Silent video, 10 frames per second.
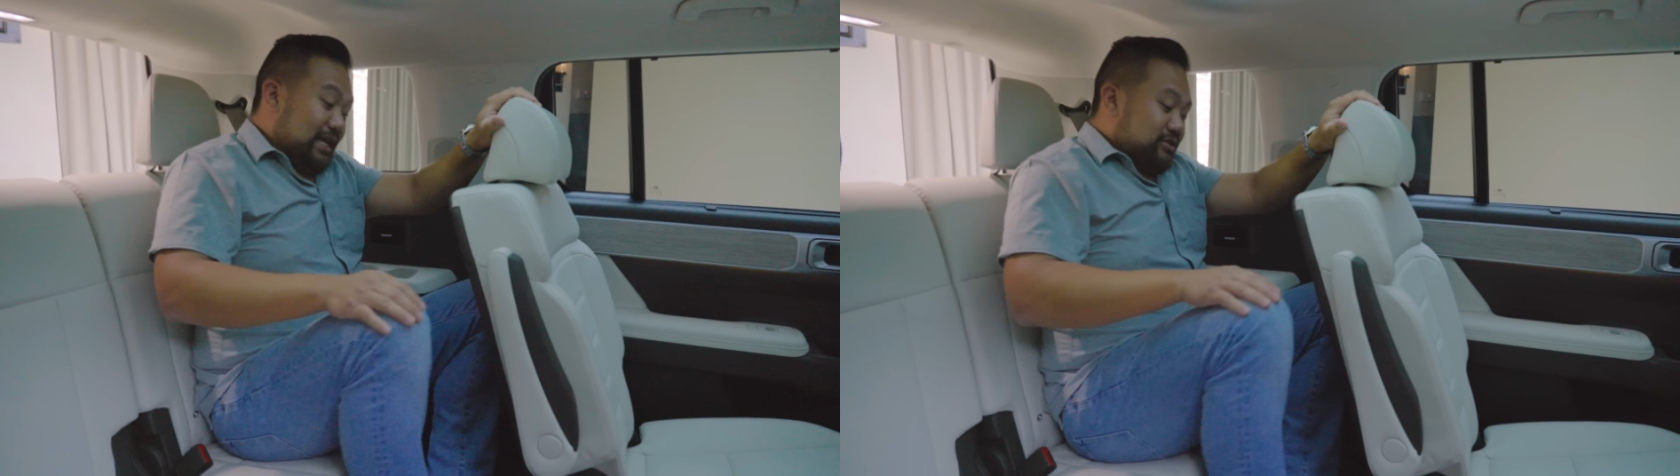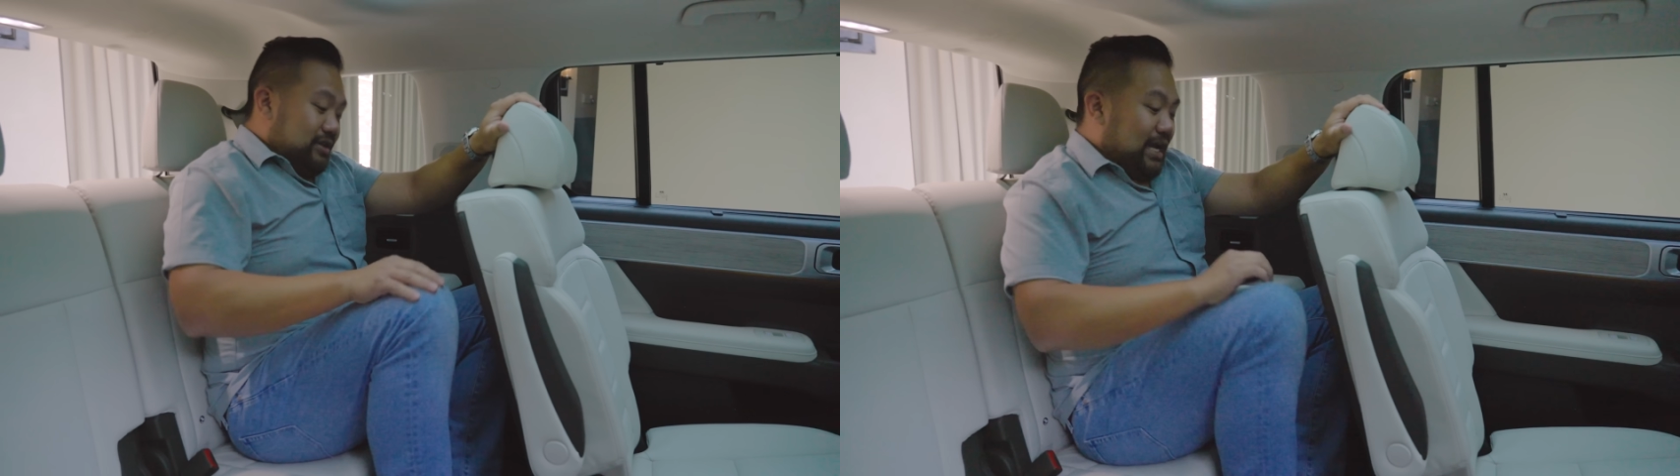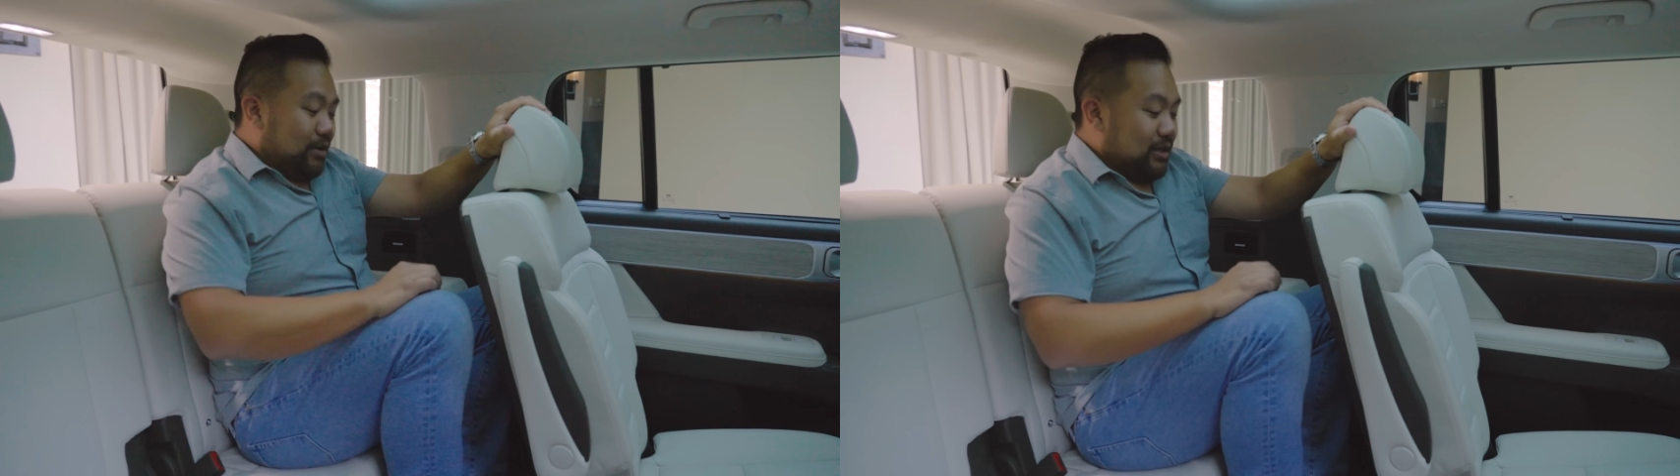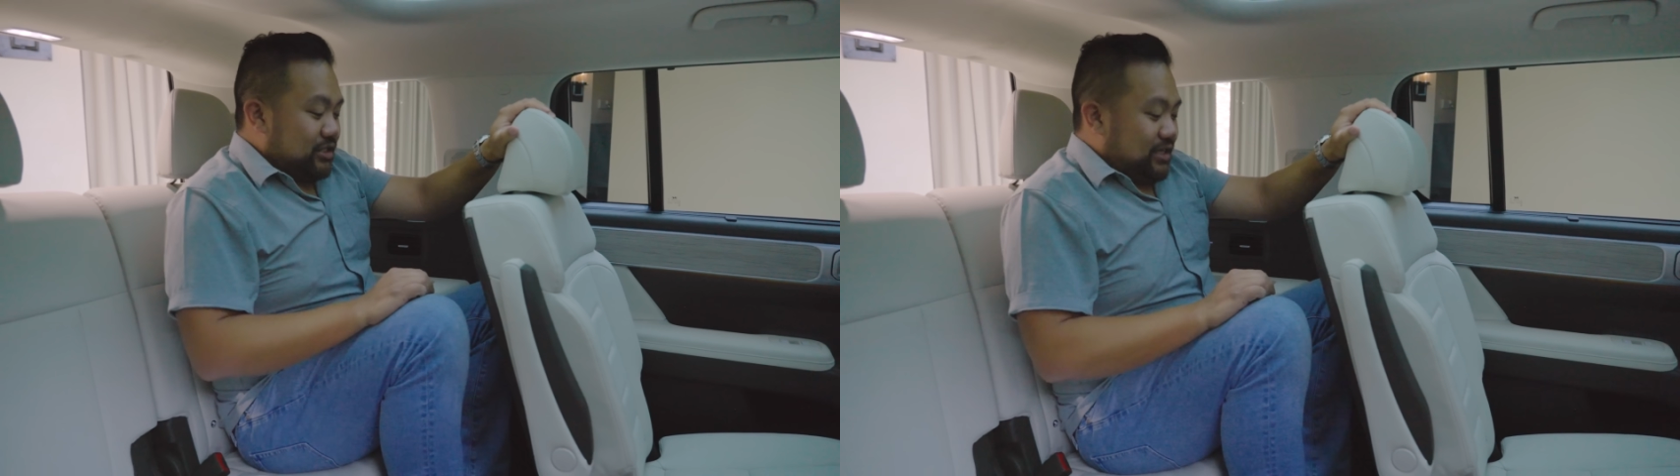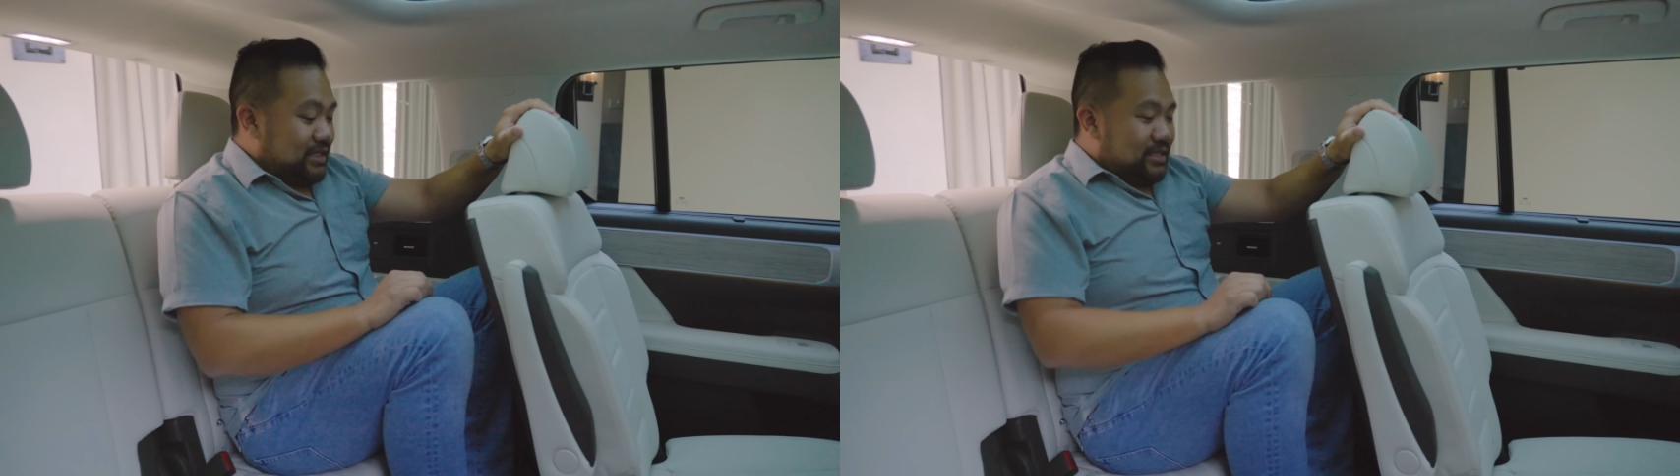answer to that
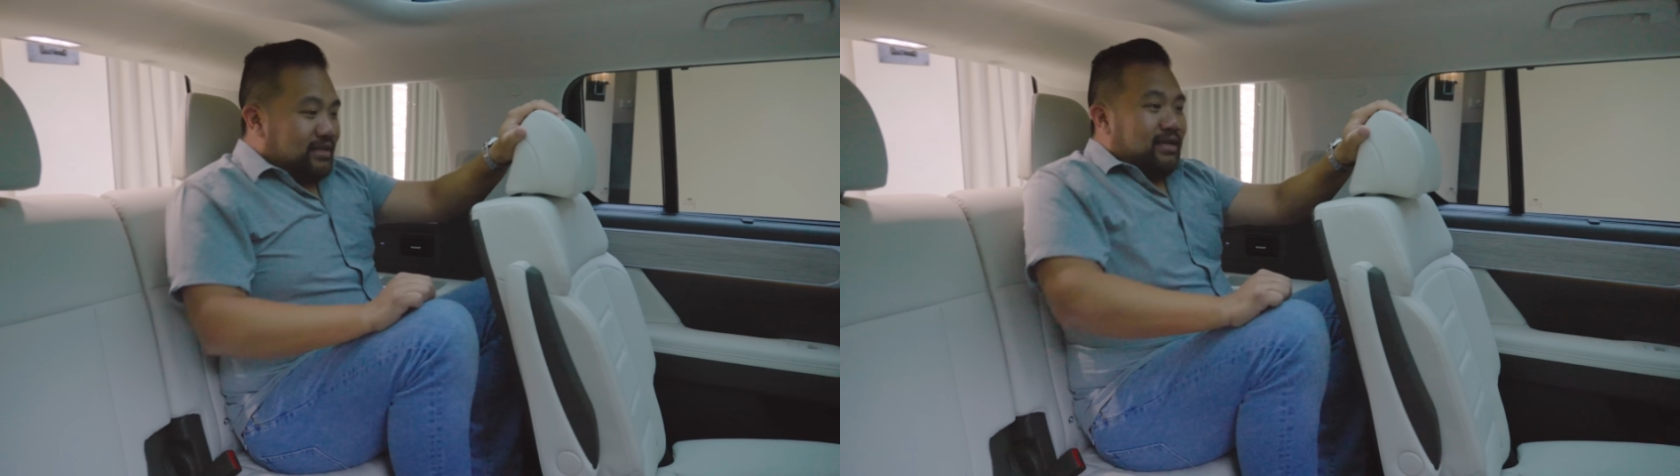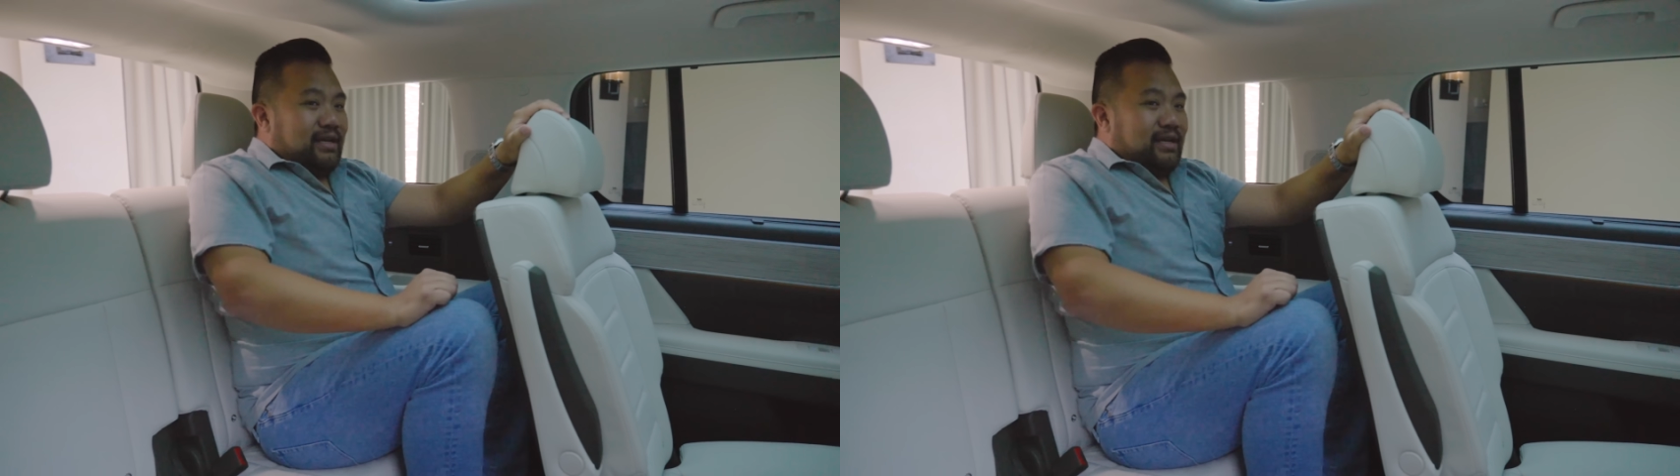question is